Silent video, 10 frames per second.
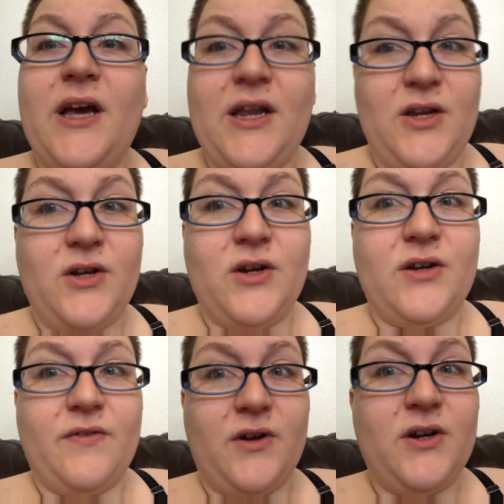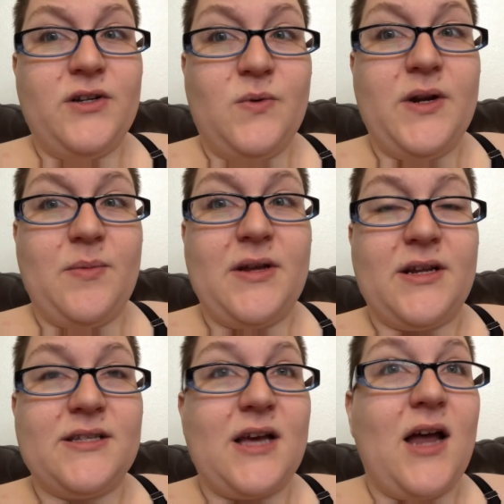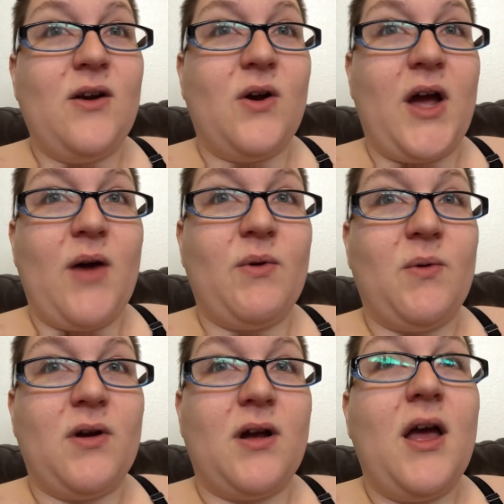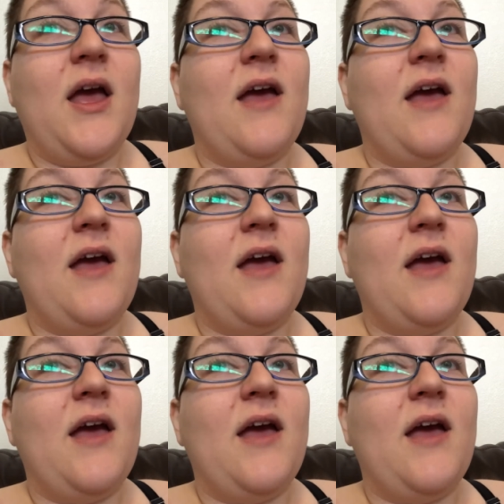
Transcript: and looked for a good 20 minutes. I don't know how we weren't.